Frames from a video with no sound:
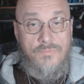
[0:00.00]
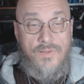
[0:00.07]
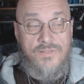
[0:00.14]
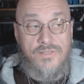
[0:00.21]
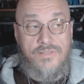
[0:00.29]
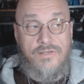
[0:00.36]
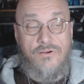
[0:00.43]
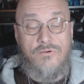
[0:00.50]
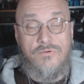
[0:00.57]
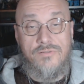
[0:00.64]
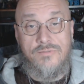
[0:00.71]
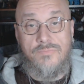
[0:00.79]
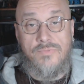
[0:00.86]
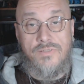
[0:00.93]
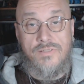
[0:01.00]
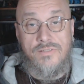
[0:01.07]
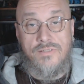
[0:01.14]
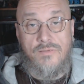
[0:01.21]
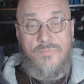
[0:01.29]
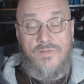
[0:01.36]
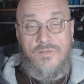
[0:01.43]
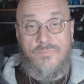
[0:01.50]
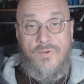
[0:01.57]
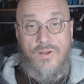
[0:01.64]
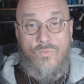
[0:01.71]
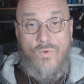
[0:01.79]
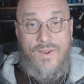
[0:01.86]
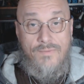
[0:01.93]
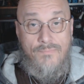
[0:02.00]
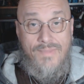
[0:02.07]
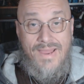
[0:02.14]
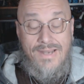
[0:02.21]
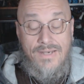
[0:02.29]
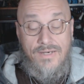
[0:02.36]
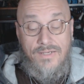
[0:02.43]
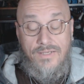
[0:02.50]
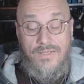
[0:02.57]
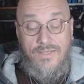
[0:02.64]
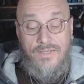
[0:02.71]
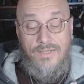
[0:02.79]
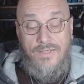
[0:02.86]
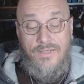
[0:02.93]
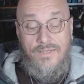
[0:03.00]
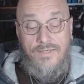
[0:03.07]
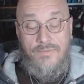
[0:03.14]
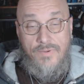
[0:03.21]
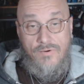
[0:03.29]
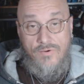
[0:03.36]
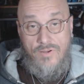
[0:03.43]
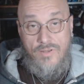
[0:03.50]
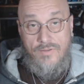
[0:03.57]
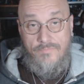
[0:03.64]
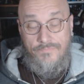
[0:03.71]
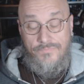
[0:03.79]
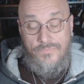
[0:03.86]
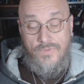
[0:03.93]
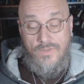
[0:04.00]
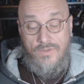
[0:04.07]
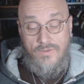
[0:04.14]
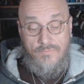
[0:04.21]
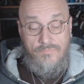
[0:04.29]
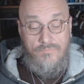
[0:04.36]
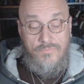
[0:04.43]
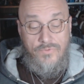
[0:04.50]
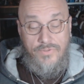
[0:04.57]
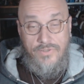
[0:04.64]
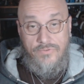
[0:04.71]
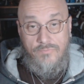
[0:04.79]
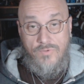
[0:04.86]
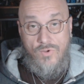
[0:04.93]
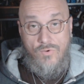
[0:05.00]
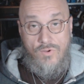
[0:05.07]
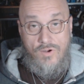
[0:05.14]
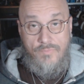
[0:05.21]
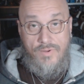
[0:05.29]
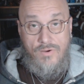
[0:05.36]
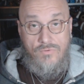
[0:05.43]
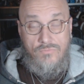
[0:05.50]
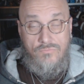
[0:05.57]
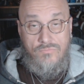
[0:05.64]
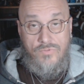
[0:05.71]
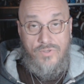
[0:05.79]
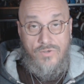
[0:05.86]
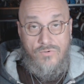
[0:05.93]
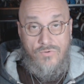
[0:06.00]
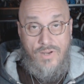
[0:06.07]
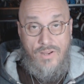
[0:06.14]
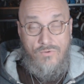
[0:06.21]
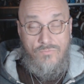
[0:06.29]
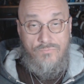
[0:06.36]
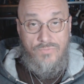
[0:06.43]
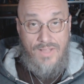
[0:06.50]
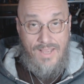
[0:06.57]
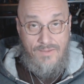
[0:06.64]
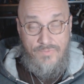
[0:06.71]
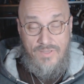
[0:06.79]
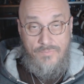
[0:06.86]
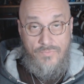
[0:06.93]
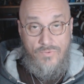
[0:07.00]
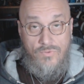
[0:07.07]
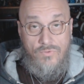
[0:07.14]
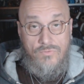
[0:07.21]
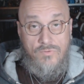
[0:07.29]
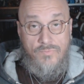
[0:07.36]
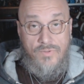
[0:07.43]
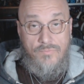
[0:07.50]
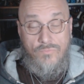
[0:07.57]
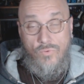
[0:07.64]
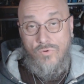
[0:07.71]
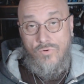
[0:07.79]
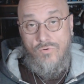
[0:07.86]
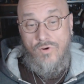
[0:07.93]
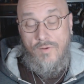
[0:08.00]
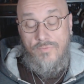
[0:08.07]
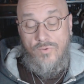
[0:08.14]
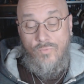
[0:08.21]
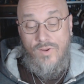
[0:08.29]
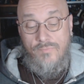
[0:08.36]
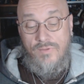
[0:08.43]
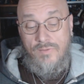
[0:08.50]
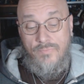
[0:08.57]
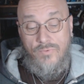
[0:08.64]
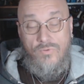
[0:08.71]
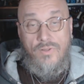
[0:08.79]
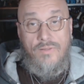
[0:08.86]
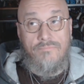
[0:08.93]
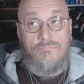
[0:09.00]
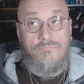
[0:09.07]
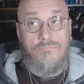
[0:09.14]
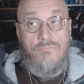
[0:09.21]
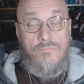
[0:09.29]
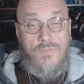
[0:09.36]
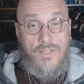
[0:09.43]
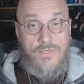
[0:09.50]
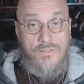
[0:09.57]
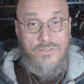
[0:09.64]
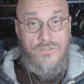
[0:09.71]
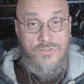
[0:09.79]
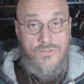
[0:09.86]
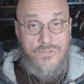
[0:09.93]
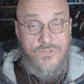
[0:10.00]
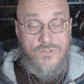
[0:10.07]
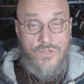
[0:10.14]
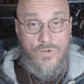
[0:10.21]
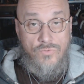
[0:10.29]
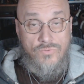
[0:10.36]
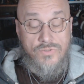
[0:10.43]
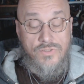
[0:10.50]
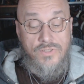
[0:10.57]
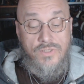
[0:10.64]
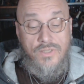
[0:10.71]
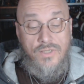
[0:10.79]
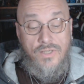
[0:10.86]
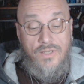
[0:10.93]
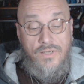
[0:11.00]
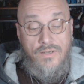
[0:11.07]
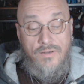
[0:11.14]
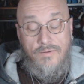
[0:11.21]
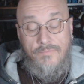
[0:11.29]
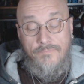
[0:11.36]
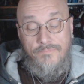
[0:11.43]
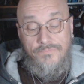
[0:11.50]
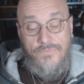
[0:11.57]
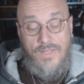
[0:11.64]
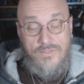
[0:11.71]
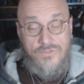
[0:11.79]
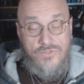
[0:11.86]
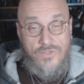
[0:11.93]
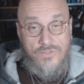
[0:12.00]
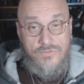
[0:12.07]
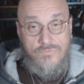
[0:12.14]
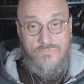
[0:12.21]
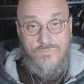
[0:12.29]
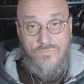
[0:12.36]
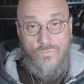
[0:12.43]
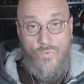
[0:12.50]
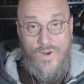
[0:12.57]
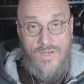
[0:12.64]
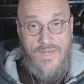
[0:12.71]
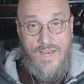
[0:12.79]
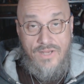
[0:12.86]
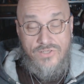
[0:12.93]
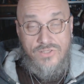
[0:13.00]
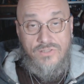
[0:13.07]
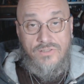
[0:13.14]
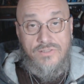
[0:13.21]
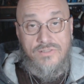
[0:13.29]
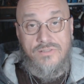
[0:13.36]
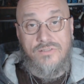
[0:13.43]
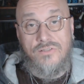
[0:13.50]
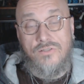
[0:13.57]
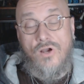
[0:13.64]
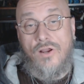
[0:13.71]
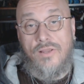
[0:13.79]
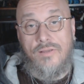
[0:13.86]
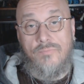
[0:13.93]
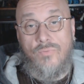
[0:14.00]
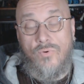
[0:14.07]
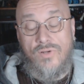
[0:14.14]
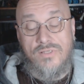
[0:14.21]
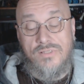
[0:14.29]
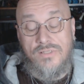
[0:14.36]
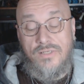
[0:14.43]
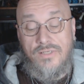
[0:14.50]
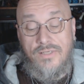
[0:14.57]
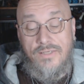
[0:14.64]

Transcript: domestic terrorism is committed by white men in America. You'll hear them go on about, you know, how black people commit more crime than white people, and they don't. That's just white nationalist talking points.